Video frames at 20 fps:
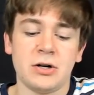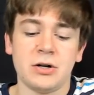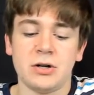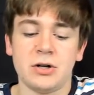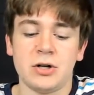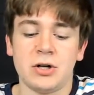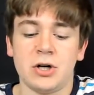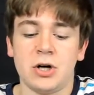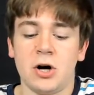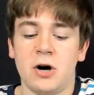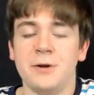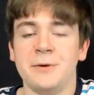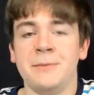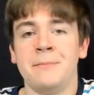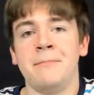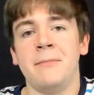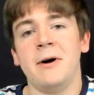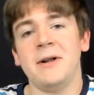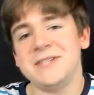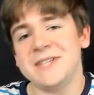called
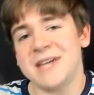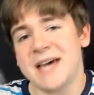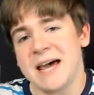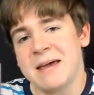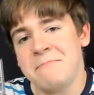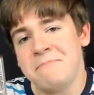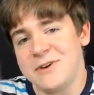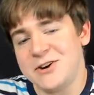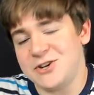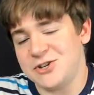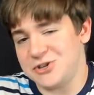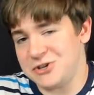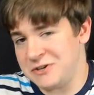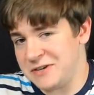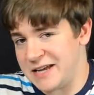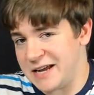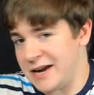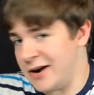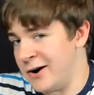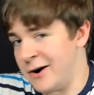Multi-Mission
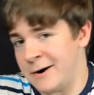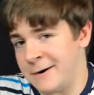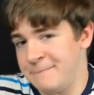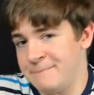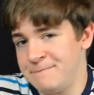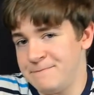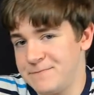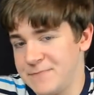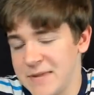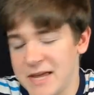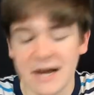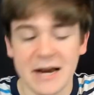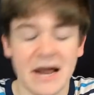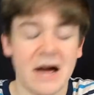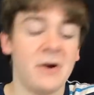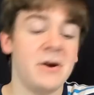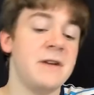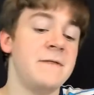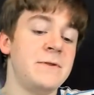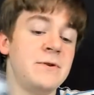Gear. Now,
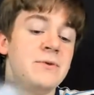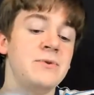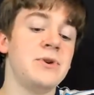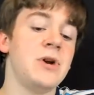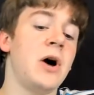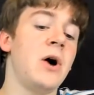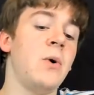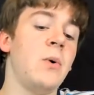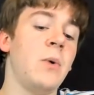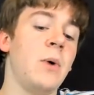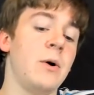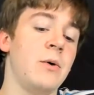if you know